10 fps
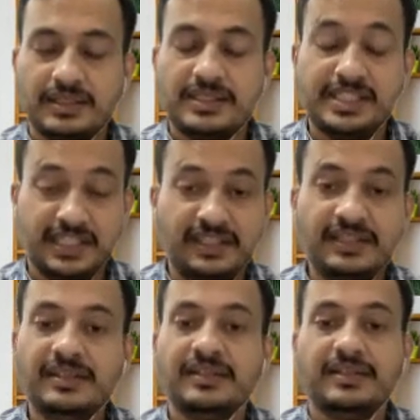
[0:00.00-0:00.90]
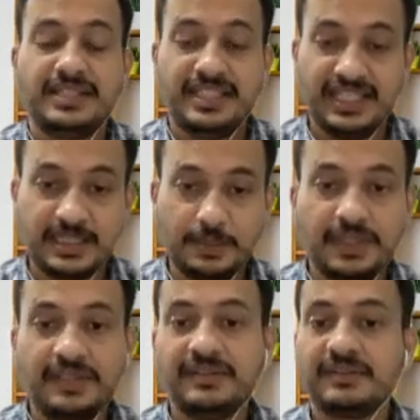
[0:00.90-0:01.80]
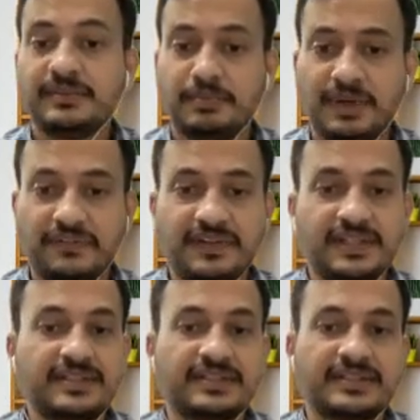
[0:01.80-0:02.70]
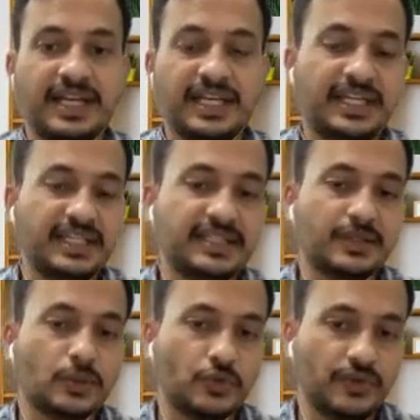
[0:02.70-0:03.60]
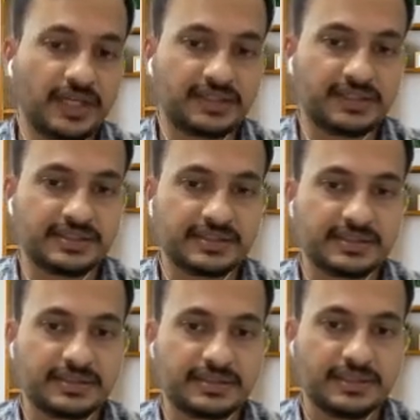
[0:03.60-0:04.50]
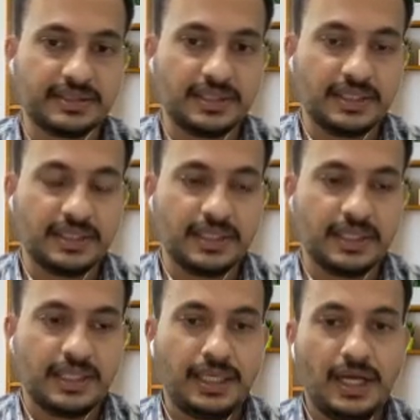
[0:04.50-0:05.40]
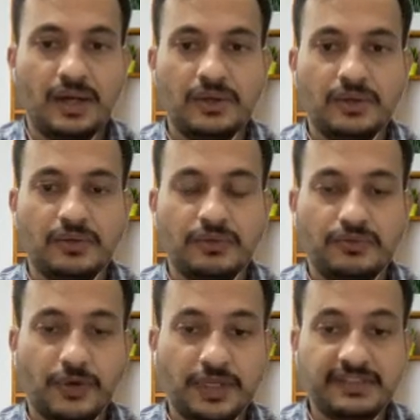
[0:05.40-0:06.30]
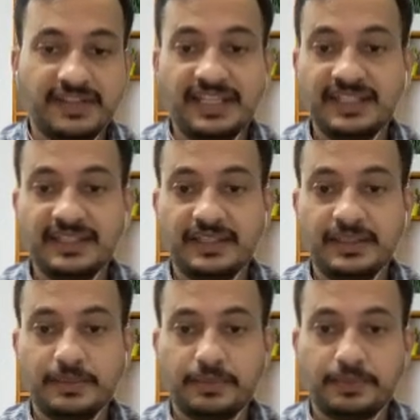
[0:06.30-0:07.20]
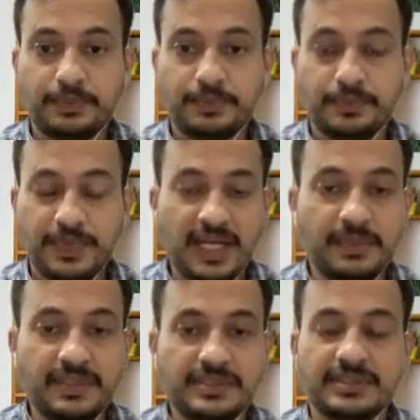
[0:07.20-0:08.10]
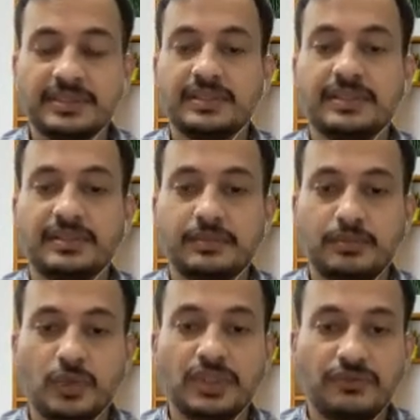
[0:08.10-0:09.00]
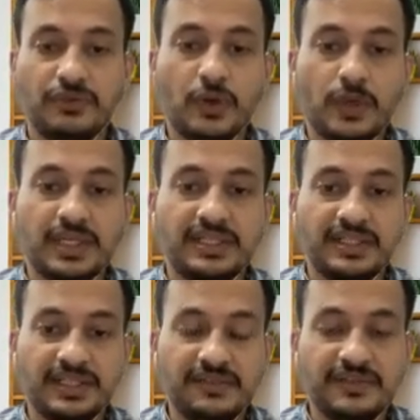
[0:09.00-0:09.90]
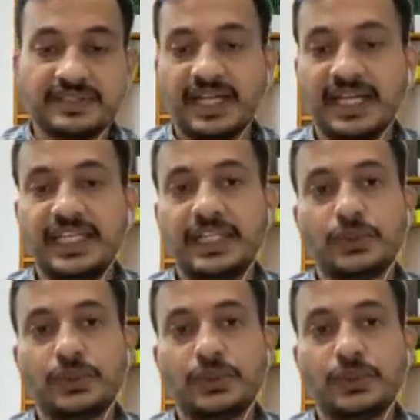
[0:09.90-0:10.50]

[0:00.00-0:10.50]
gene, DNTPs, buffers, and any other cofactors. Now, for designing the primers, both the forward and the reverse, I need to